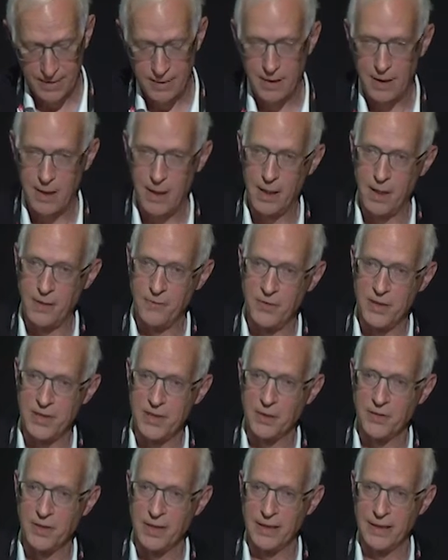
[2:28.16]
and
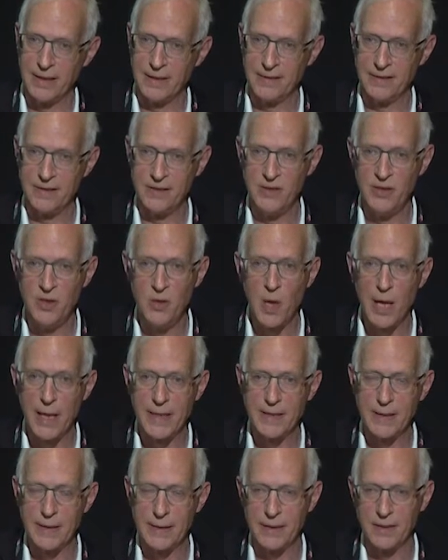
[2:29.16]
resulting in new
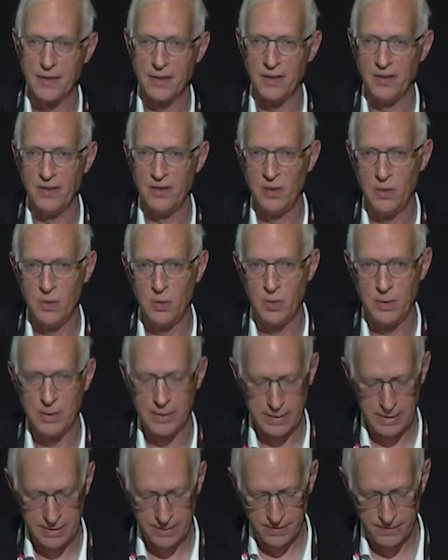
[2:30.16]
ideas and new
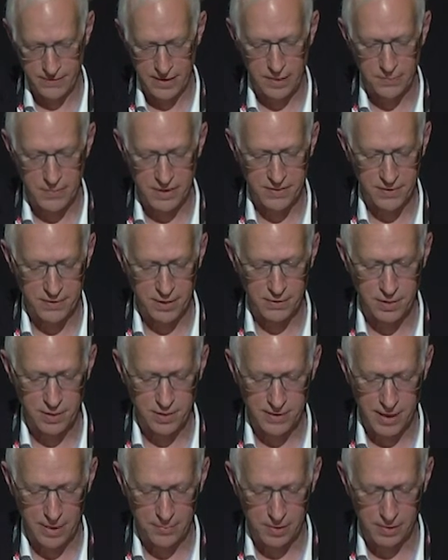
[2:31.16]
developments such
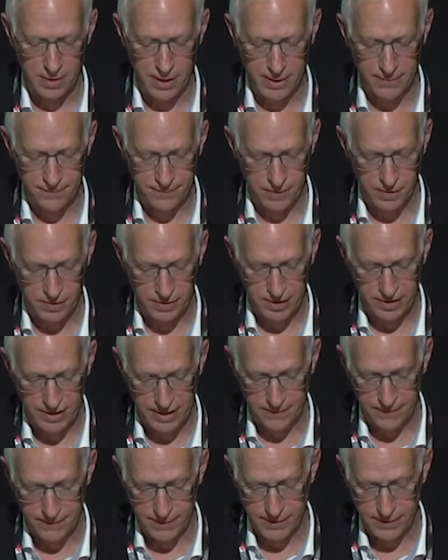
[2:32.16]
as Apple, iPhone, and
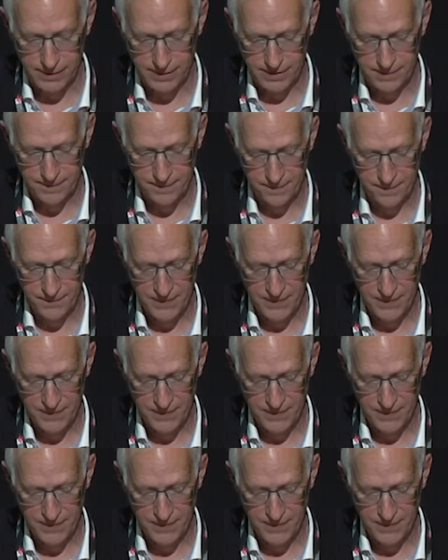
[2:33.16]
Netflix.